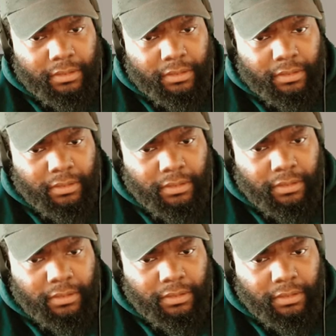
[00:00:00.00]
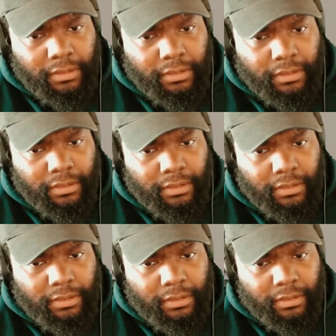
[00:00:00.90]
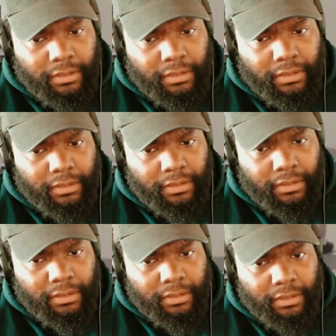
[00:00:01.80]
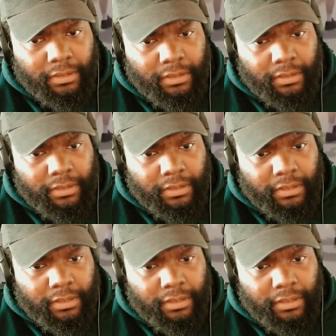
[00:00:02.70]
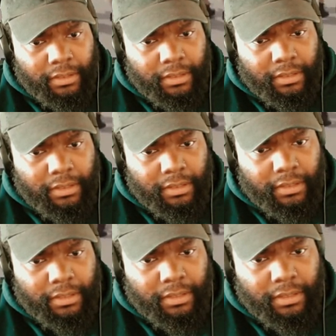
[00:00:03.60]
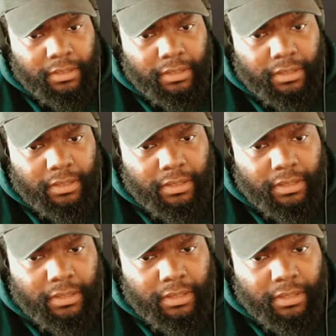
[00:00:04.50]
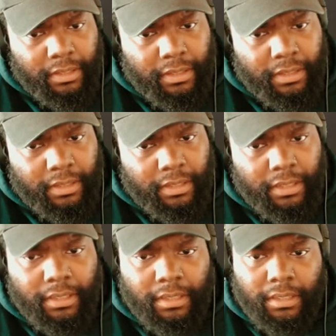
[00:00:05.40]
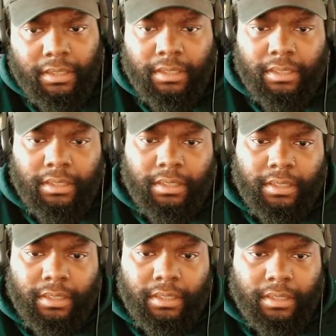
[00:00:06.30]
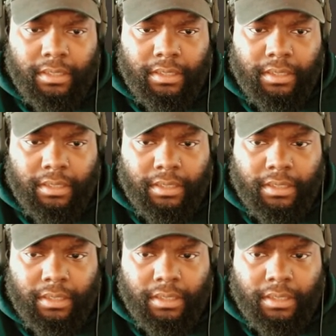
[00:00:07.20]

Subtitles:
This person isn't speaking.